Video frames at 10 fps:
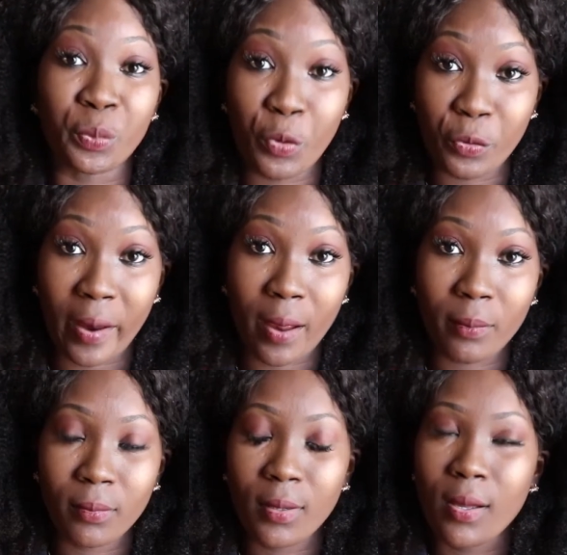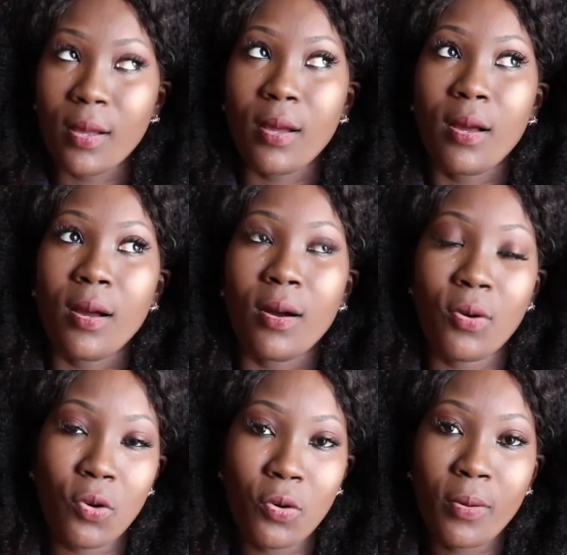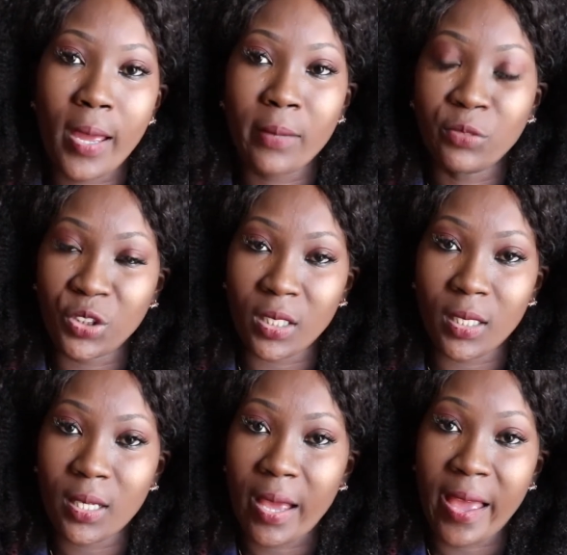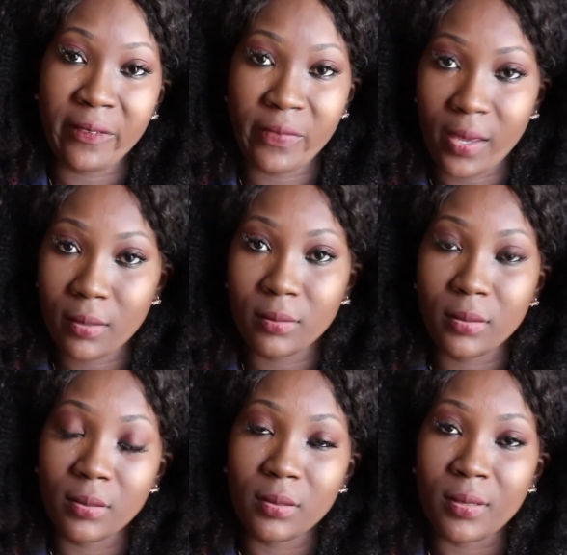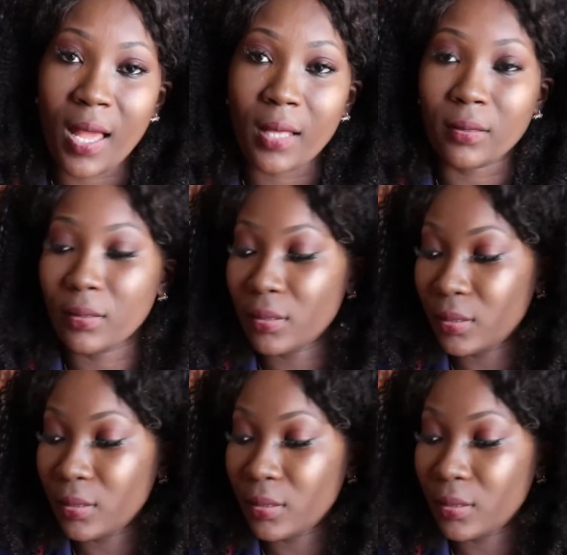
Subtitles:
the program. OMG, I failed that.